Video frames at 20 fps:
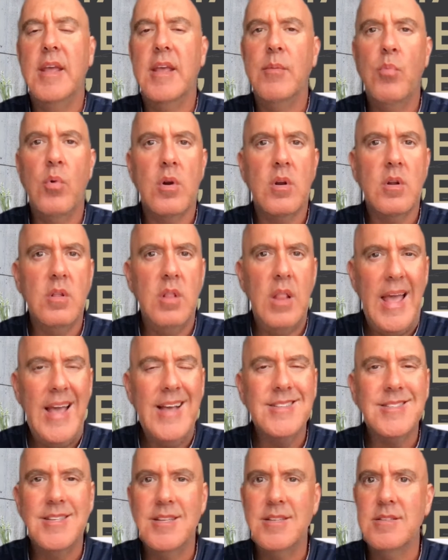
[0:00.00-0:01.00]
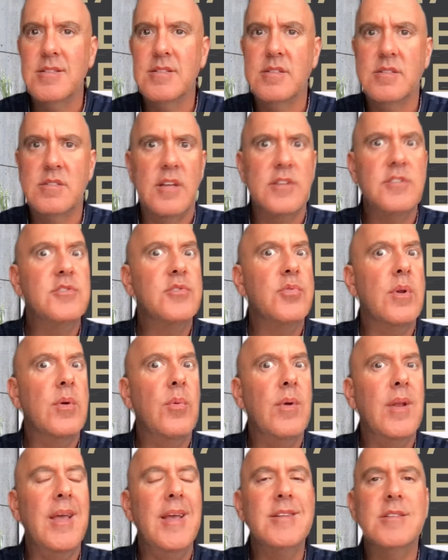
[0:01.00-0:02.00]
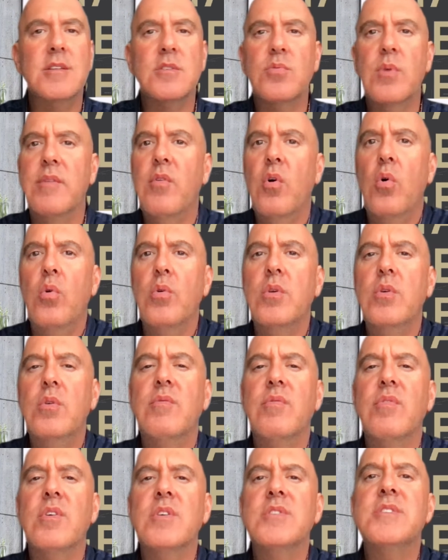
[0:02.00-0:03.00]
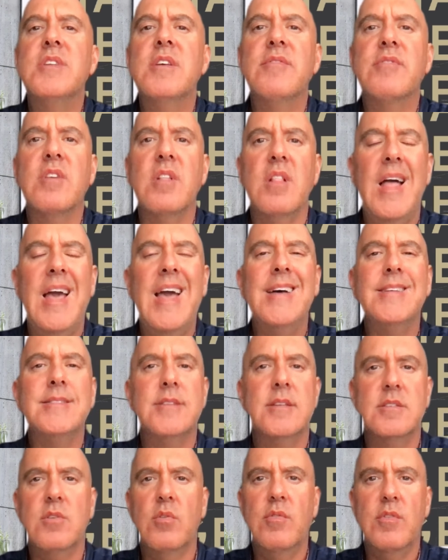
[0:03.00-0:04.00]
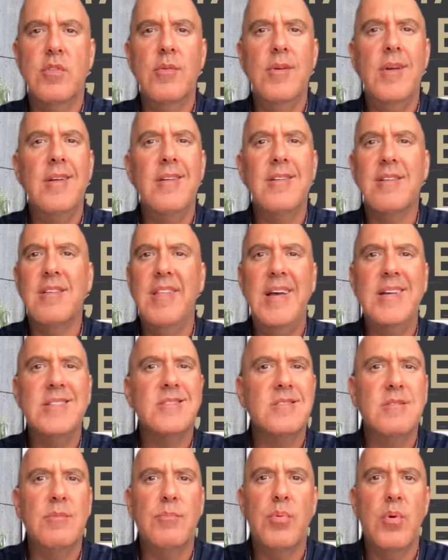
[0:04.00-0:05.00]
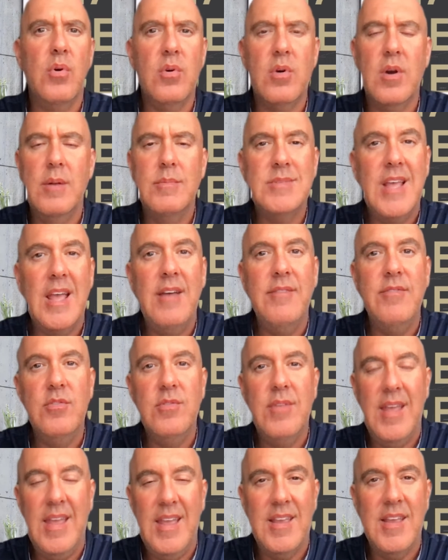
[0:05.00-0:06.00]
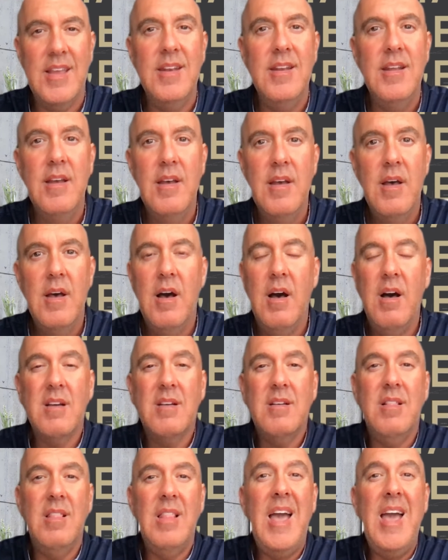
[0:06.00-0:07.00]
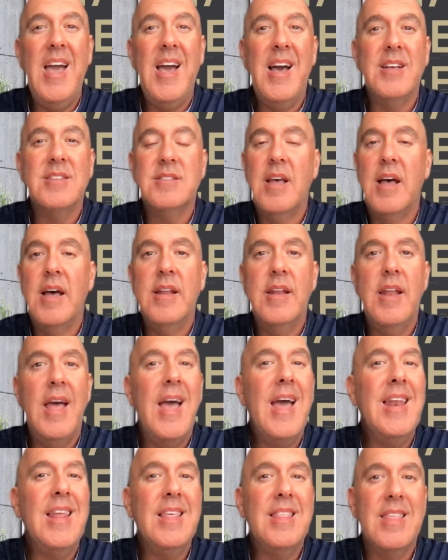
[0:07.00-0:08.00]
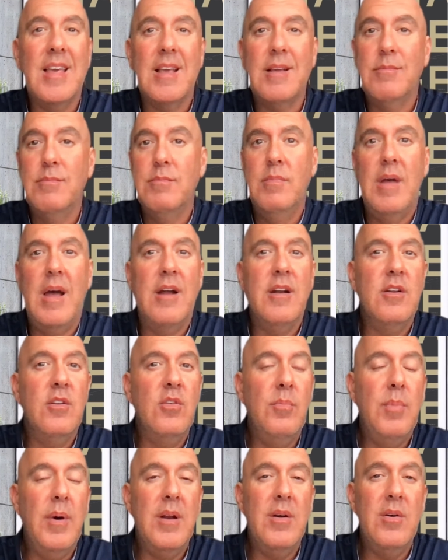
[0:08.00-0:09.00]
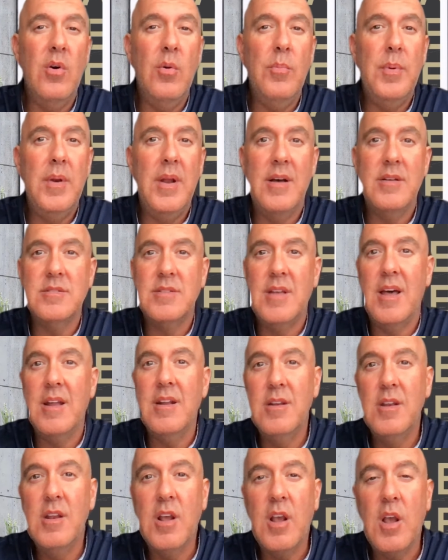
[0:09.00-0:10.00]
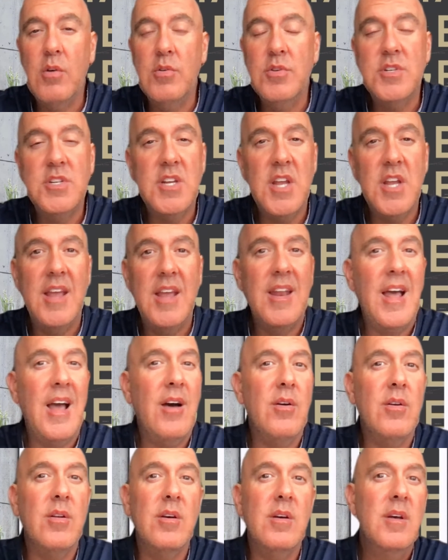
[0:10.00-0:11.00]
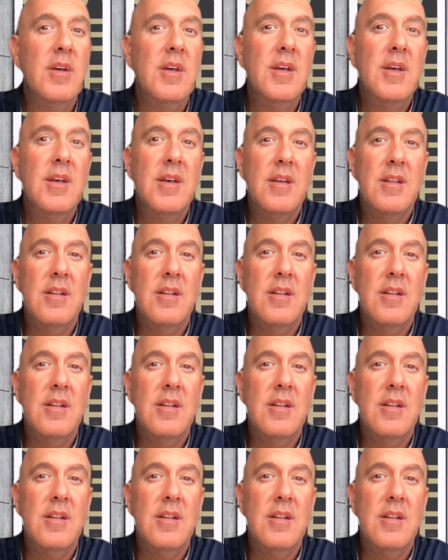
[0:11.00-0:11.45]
taking more classes? Century 21 Agents, we have a whole university of classes, over 300 classes and programs. Have you taken a class on anything? How to do a better open house, how to negotiate, how to